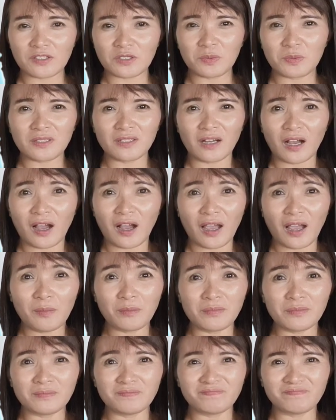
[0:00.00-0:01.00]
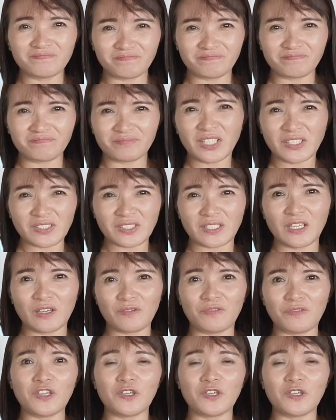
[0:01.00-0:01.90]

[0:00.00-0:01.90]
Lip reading: but I'm just giving